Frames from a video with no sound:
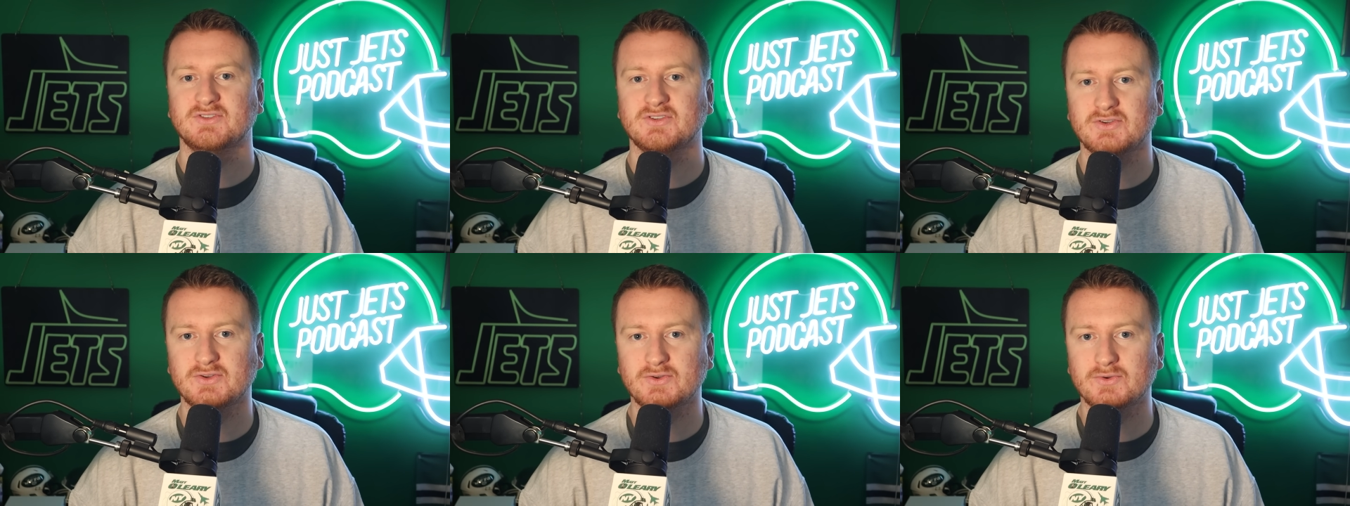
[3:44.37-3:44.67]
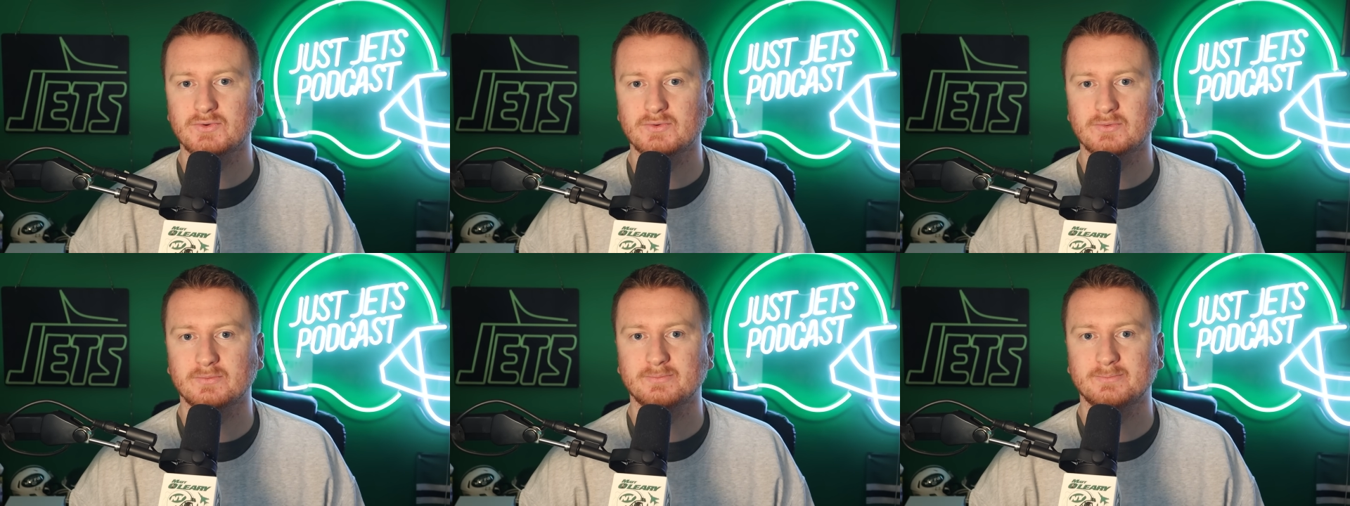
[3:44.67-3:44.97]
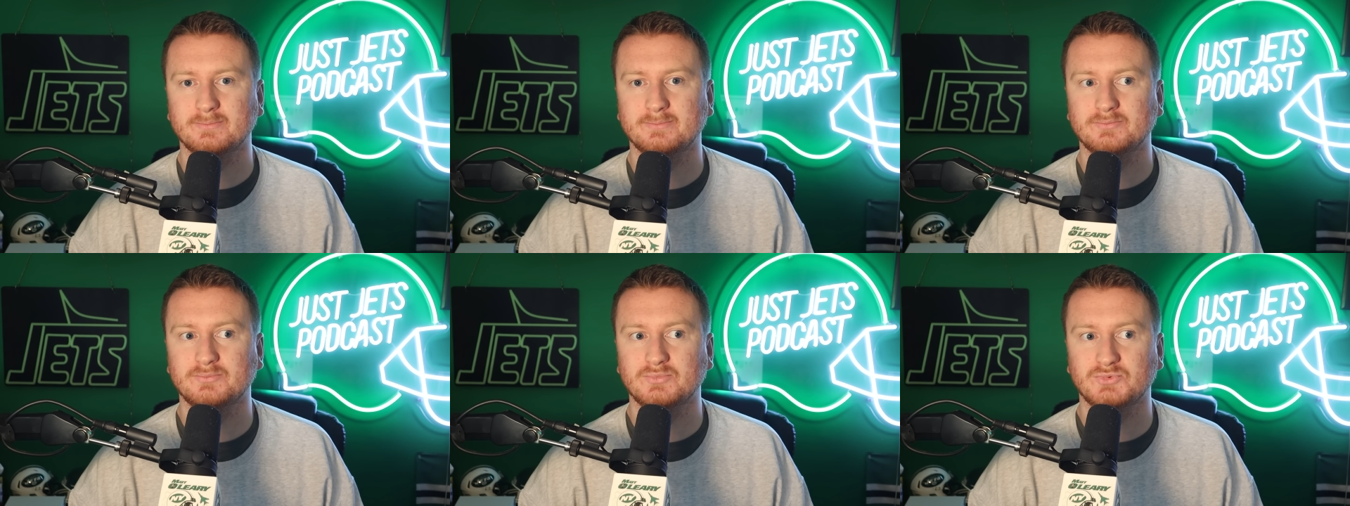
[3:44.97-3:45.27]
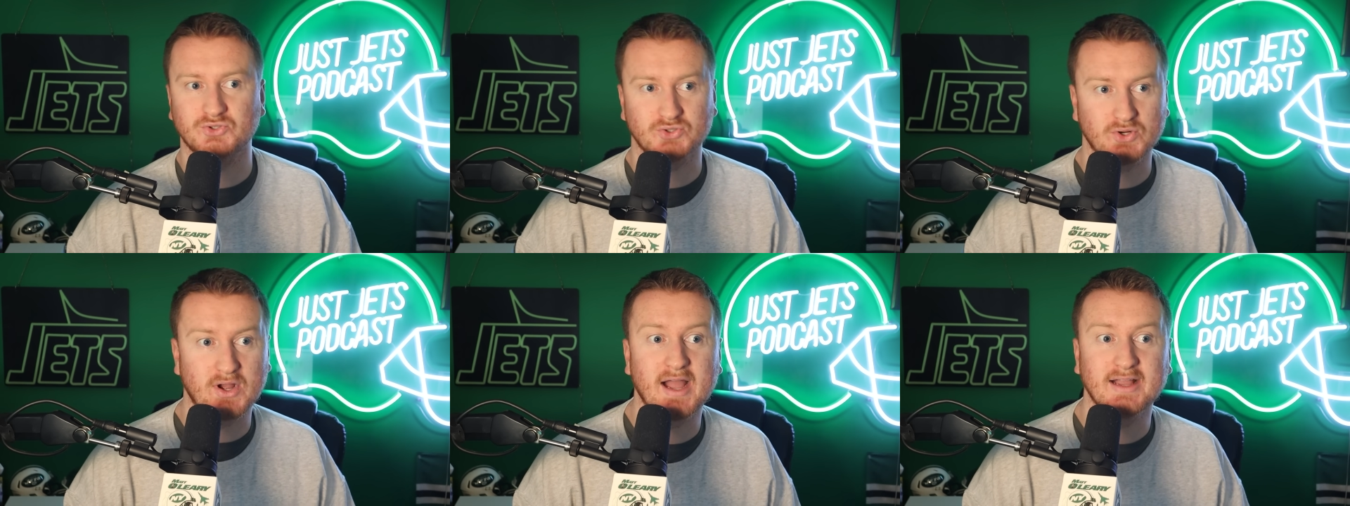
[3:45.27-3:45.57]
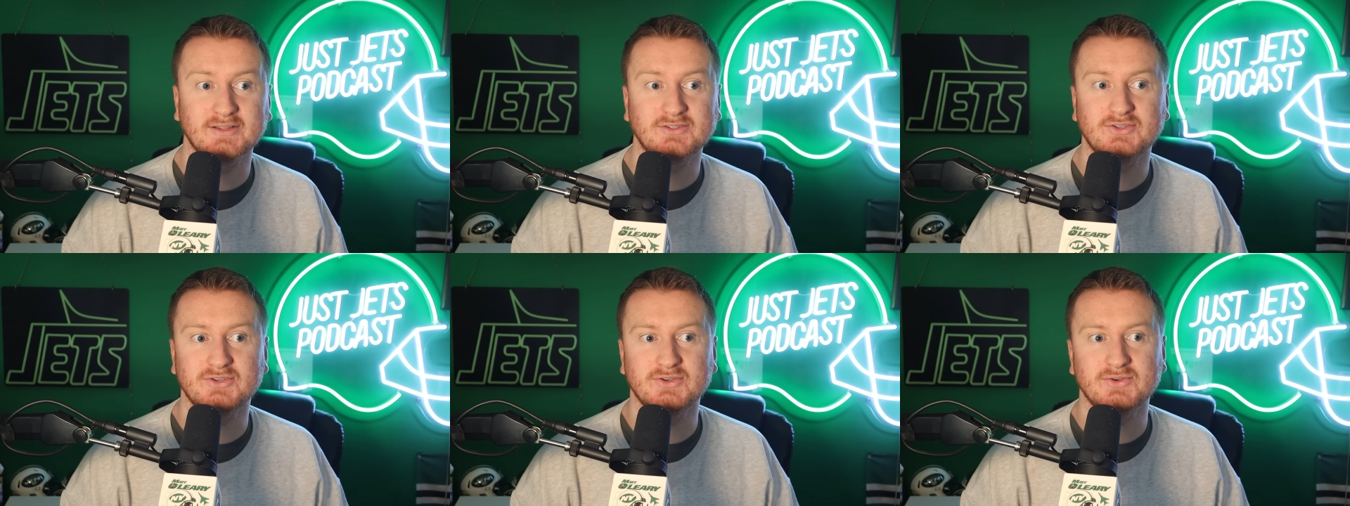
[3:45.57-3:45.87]
to
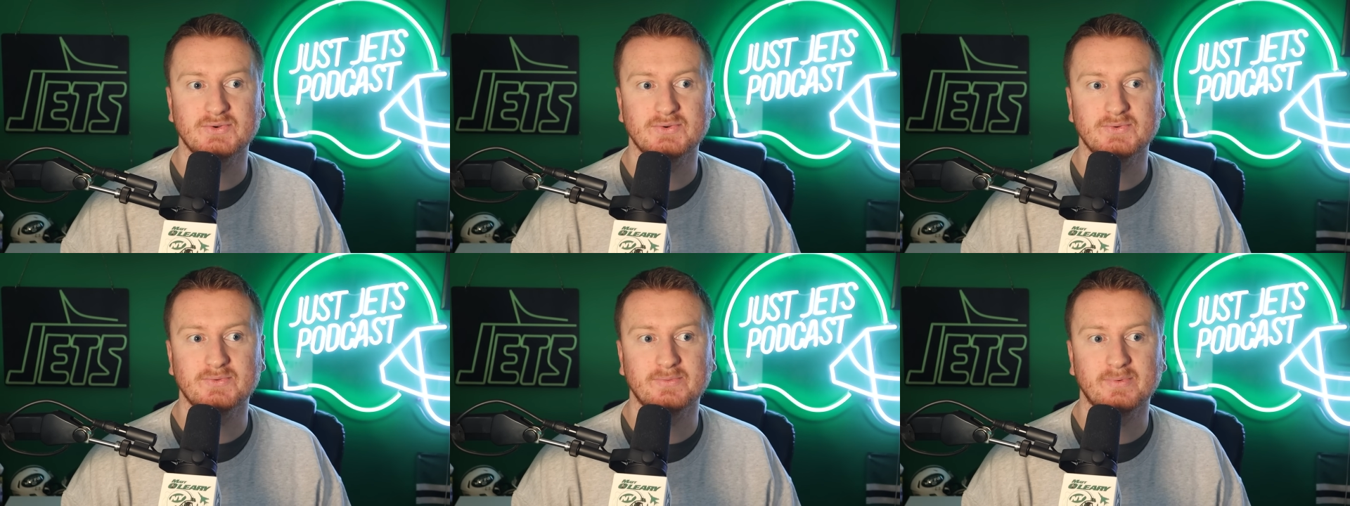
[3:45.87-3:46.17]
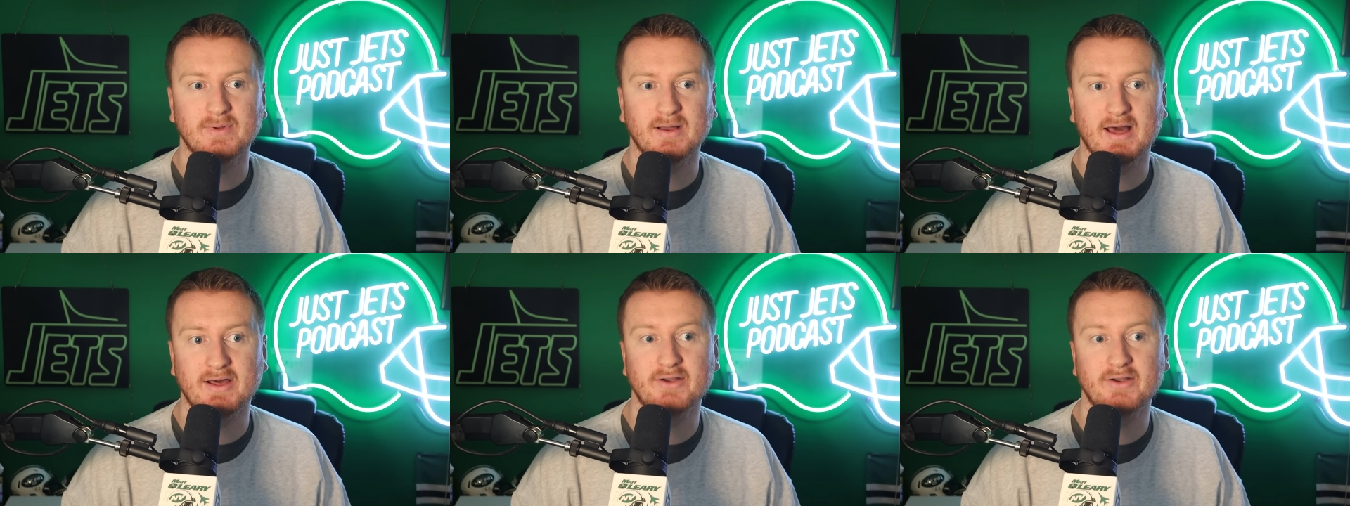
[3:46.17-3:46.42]
try to,